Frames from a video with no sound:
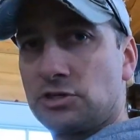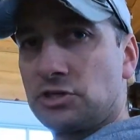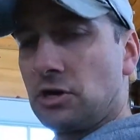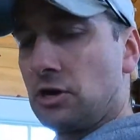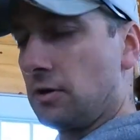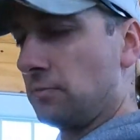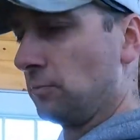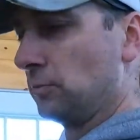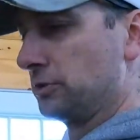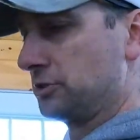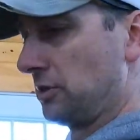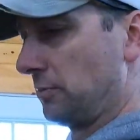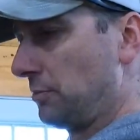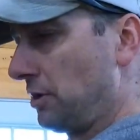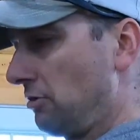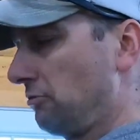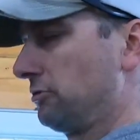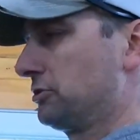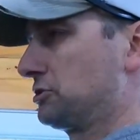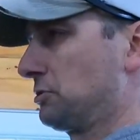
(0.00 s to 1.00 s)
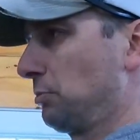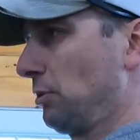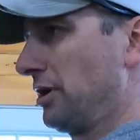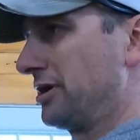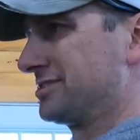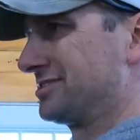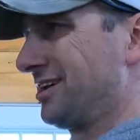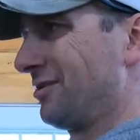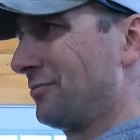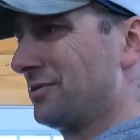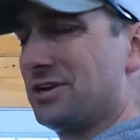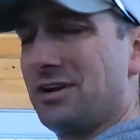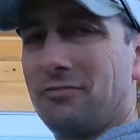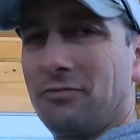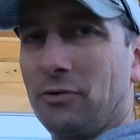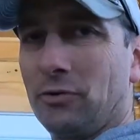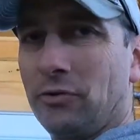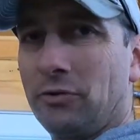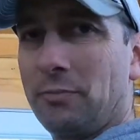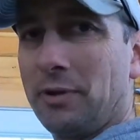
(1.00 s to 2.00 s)
syrup, which I'm not really surprised at. We
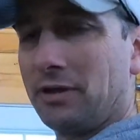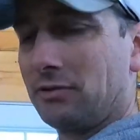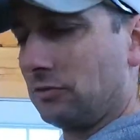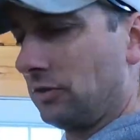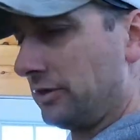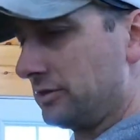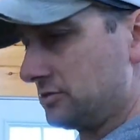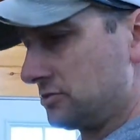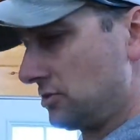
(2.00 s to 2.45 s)
never really make light